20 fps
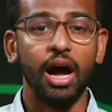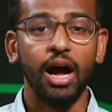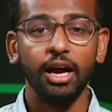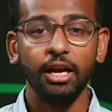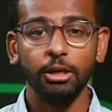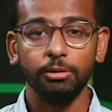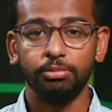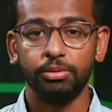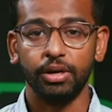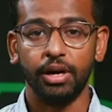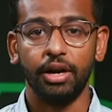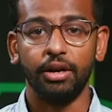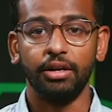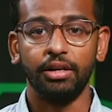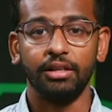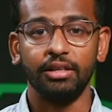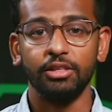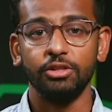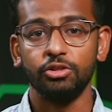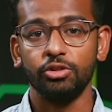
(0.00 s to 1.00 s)
higher
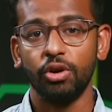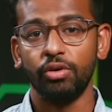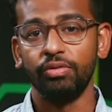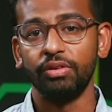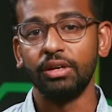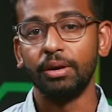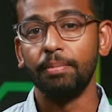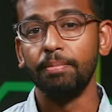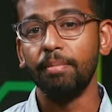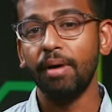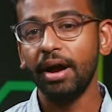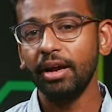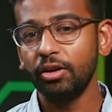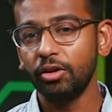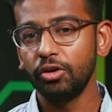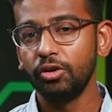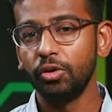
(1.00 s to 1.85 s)
priority than solving a minor